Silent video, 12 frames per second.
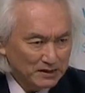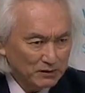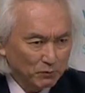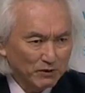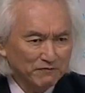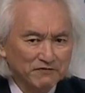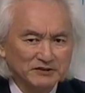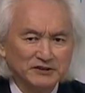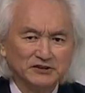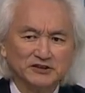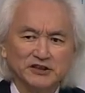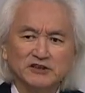We
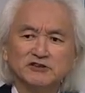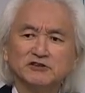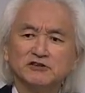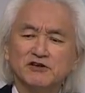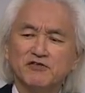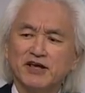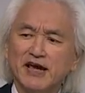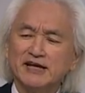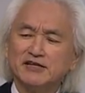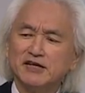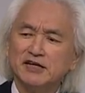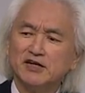physicists in the
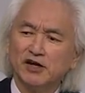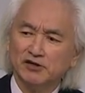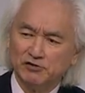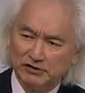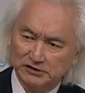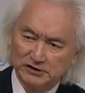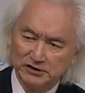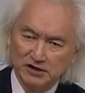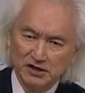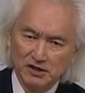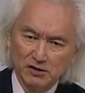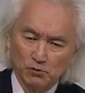1800s
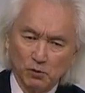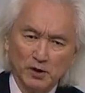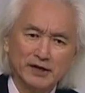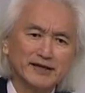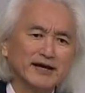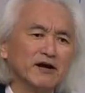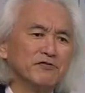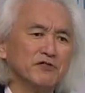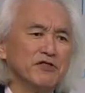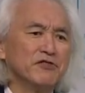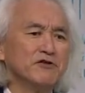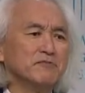worked out
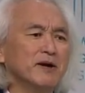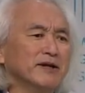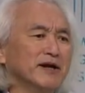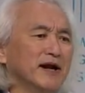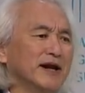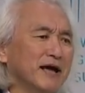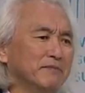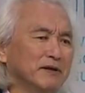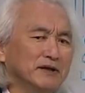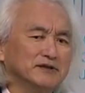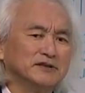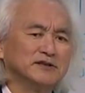the
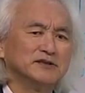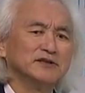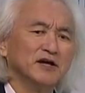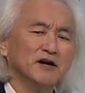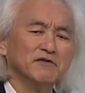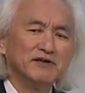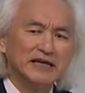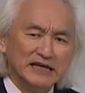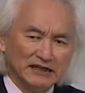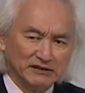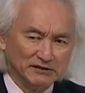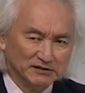thermodynamics of
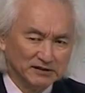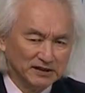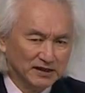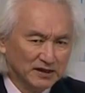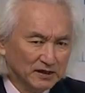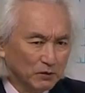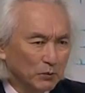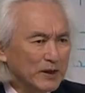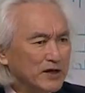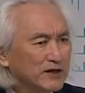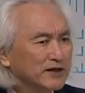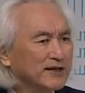heat.
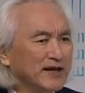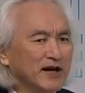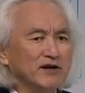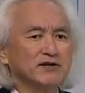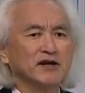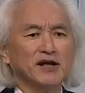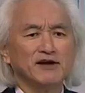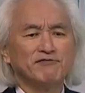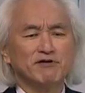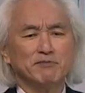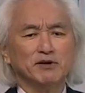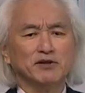We could calculate
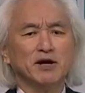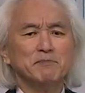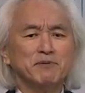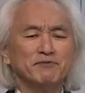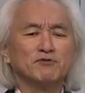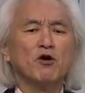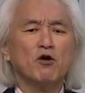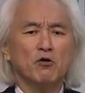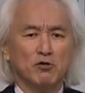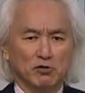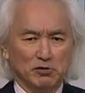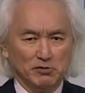from a lump of
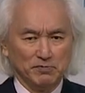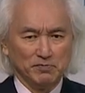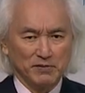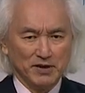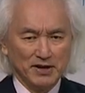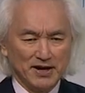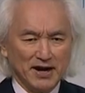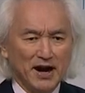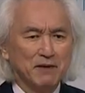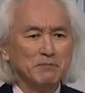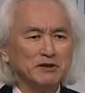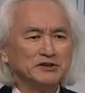coal
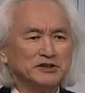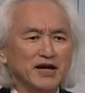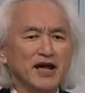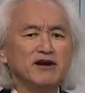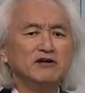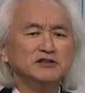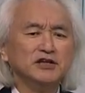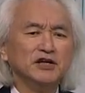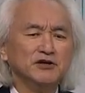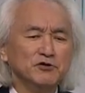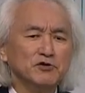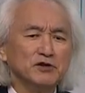how much
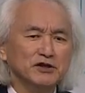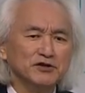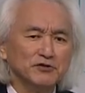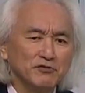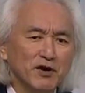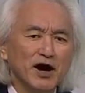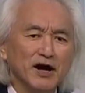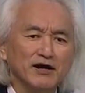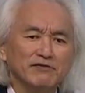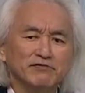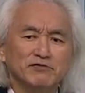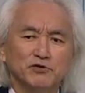energy you can
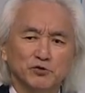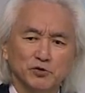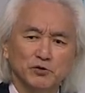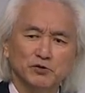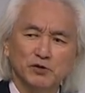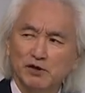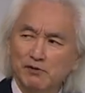derive to